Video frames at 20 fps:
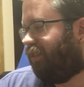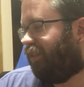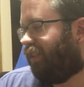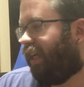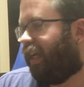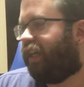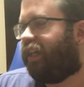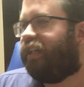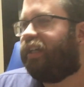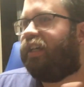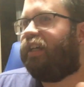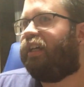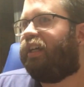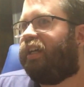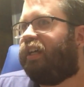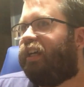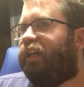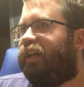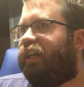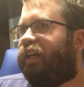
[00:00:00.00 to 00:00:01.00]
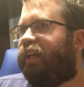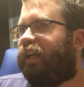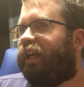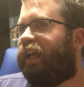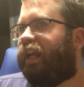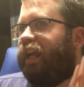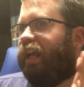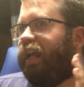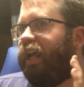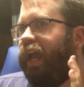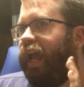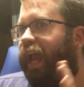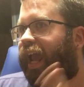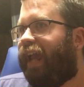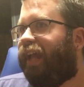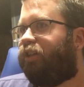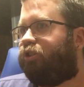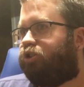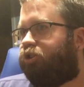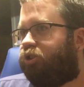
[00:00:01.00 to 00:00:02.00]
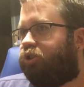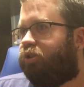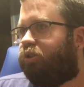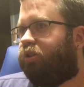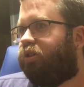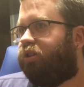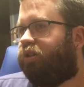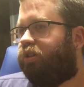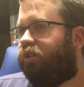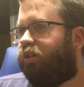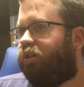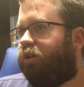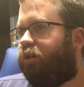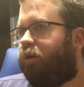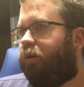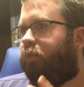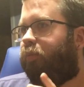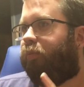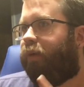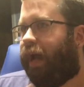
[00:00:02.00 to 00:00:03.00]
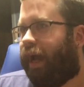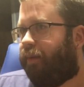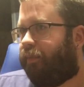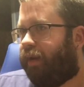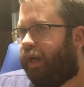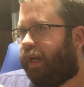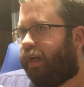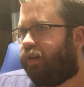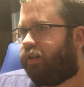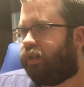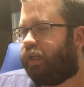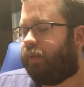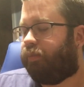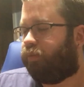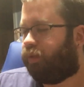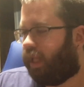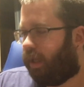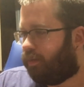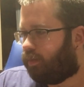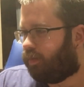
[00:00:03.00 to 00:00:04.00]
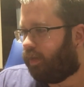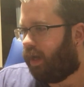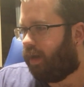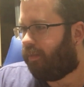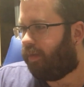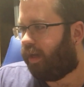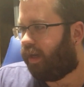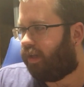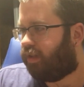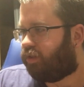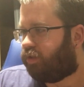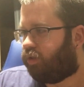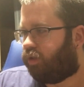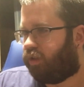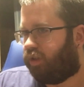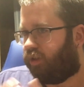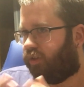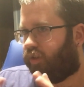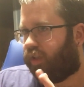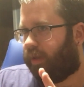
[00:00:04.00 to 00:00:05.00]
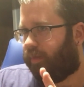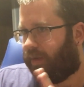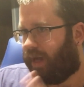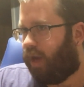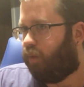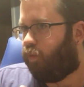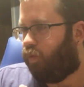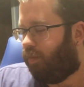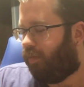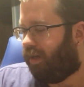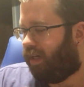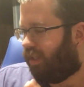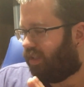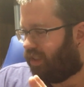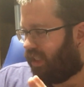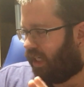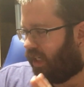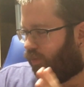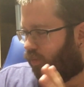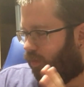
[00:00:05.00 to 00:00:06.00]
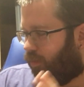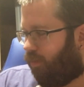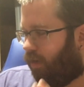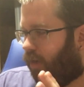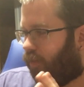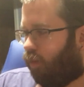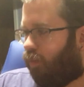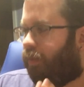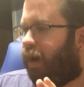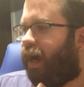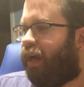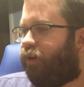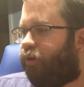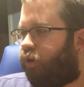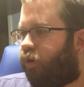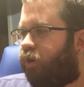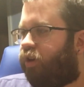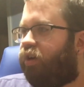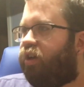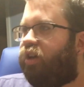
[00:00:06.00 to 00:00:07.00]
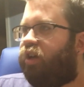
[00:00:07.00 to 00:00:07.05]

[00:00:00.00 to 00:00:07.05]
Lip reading: Like, he hates Batman. He blames Batman. So clearly Batwoman is like a reminder.